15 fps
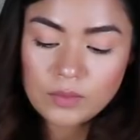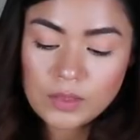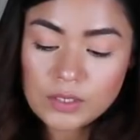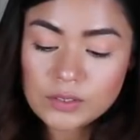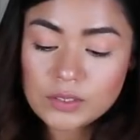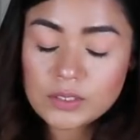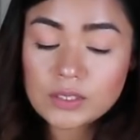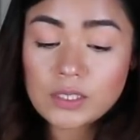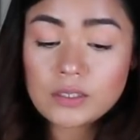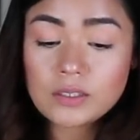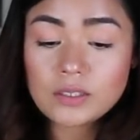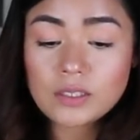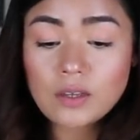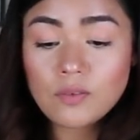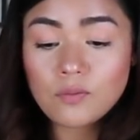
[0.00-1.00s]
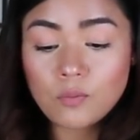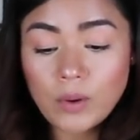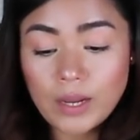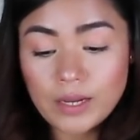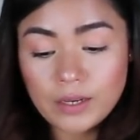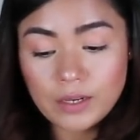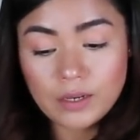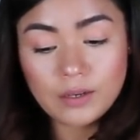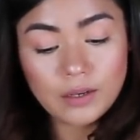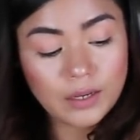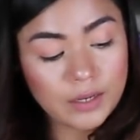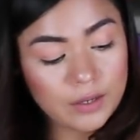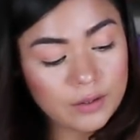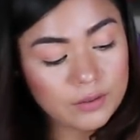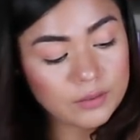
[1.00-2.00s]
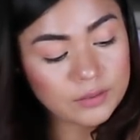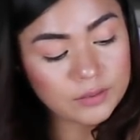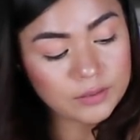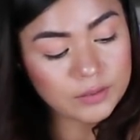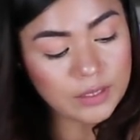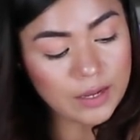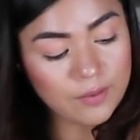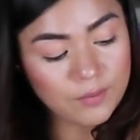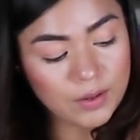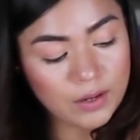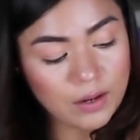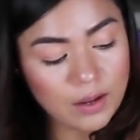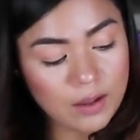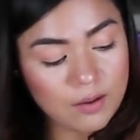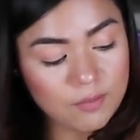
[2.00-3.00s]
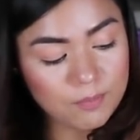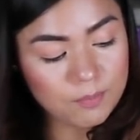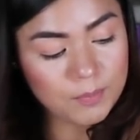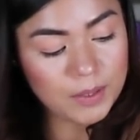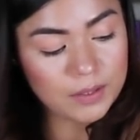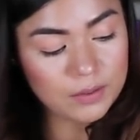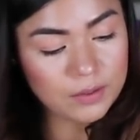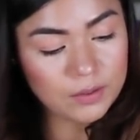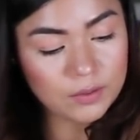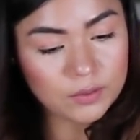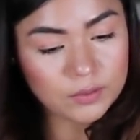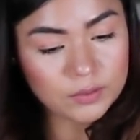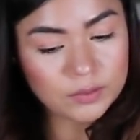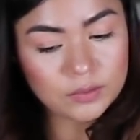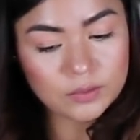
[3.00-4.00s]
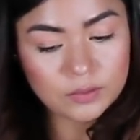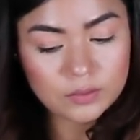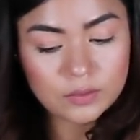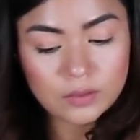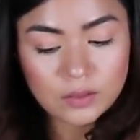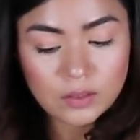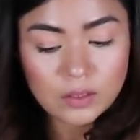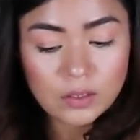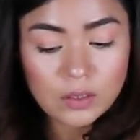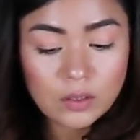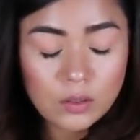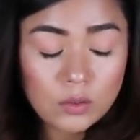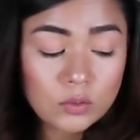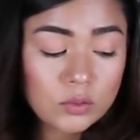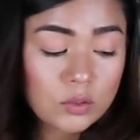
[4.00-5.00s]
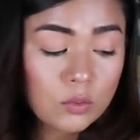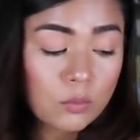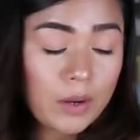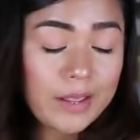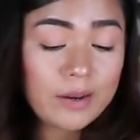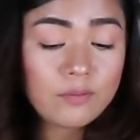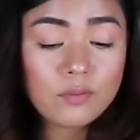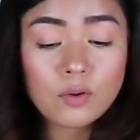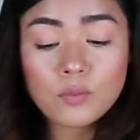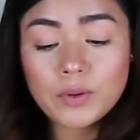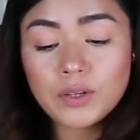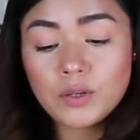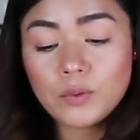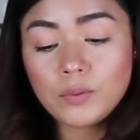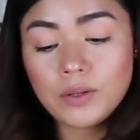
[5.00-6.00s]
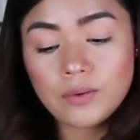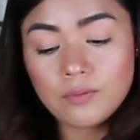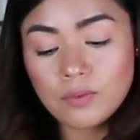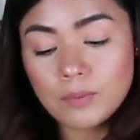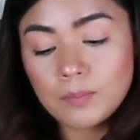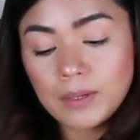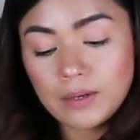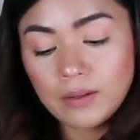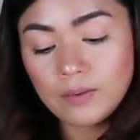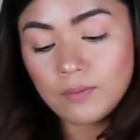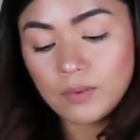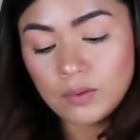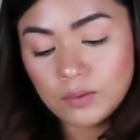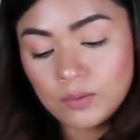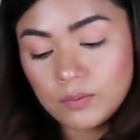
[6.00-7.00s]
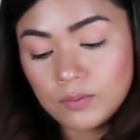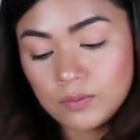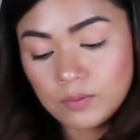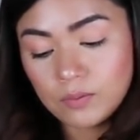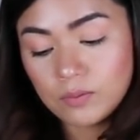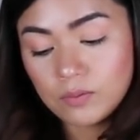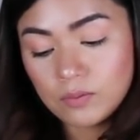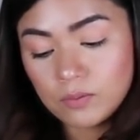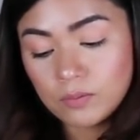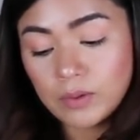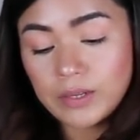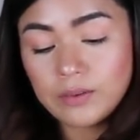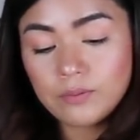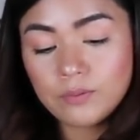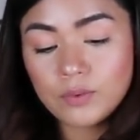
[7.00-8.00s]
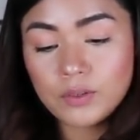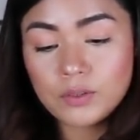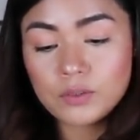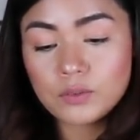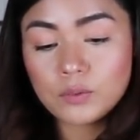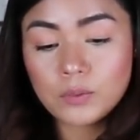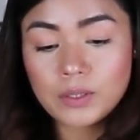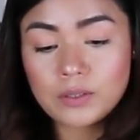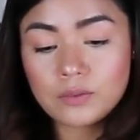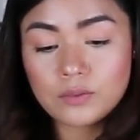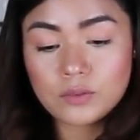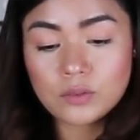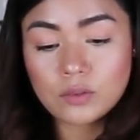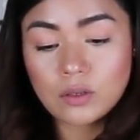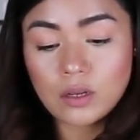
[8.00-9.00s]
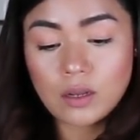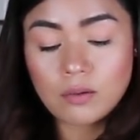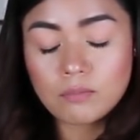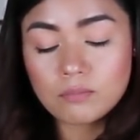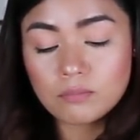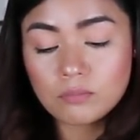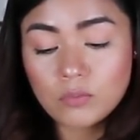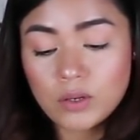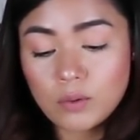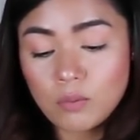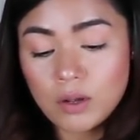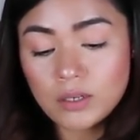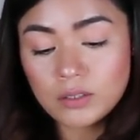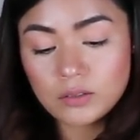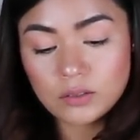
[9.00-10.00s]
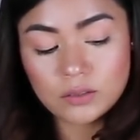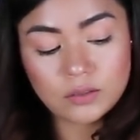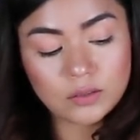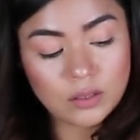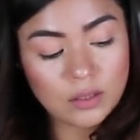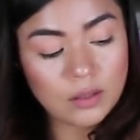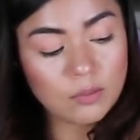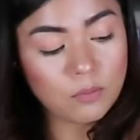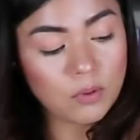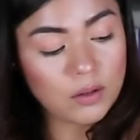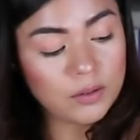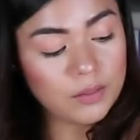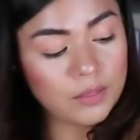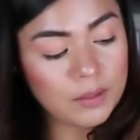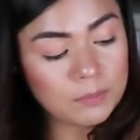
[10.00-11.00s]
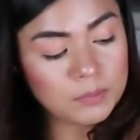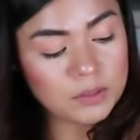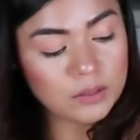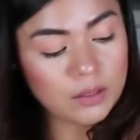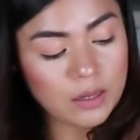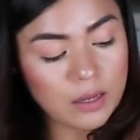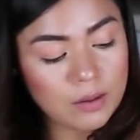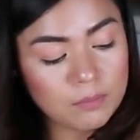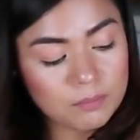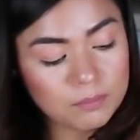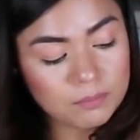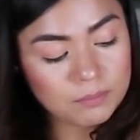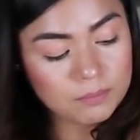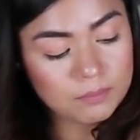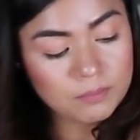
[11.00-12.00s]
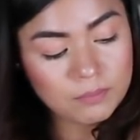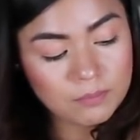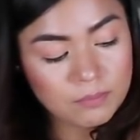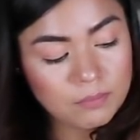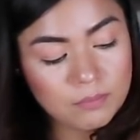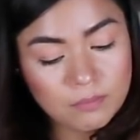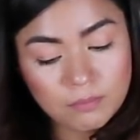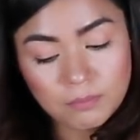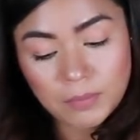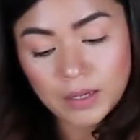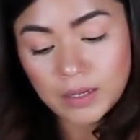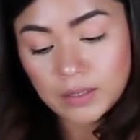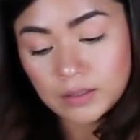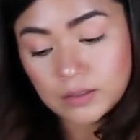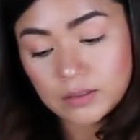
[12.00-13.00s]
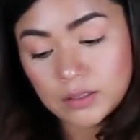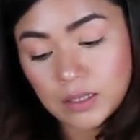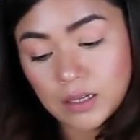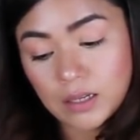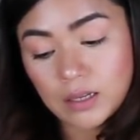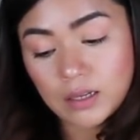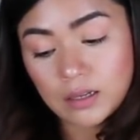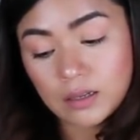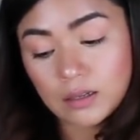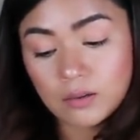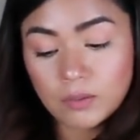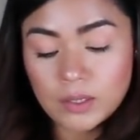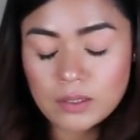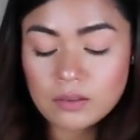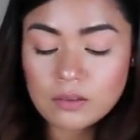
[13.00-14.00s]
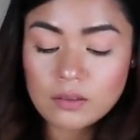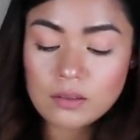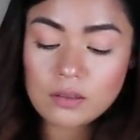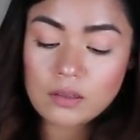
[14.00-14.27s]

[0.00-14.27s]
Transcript: There's a sense of waiting here. Seven of Pentacles. Also waiting for reunion for many of you. Waiting for your twin to come. Well, wanting to see them, wanting them to come. But, uh, well,